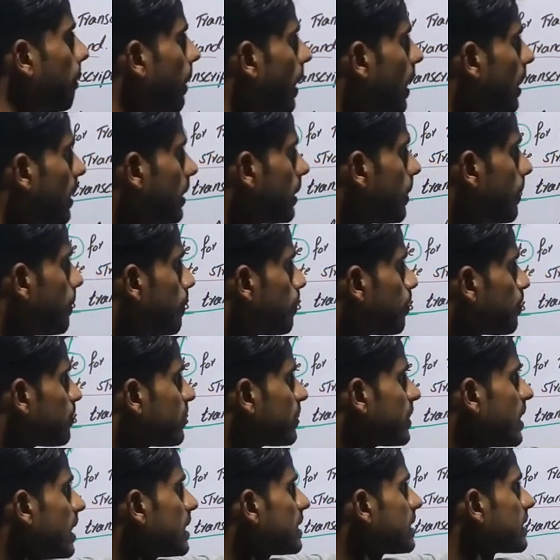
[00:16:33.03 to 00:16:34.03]
but
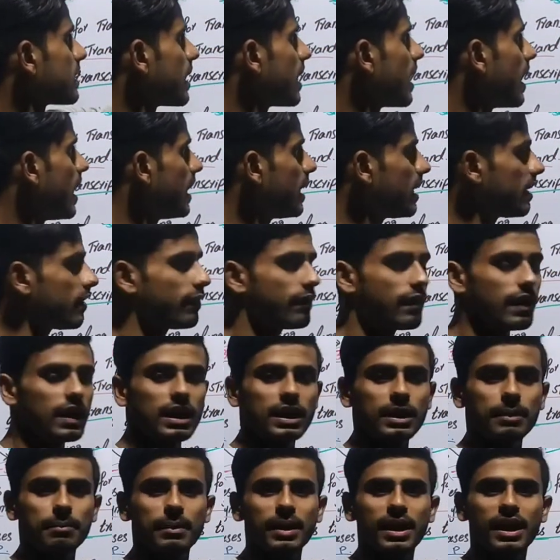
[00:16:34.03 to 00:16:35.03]
this end will
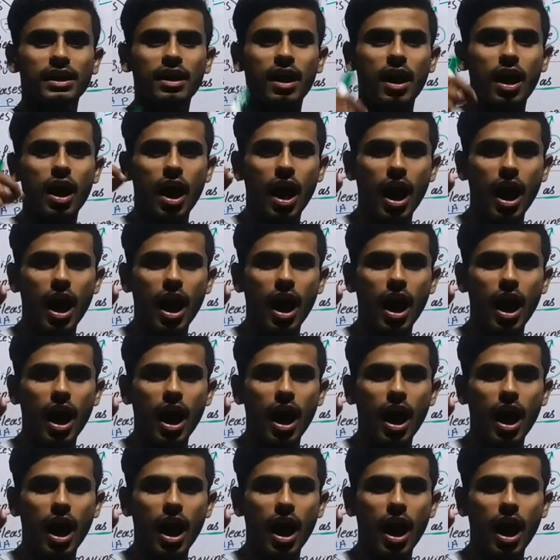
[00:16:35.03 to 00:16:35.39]
remain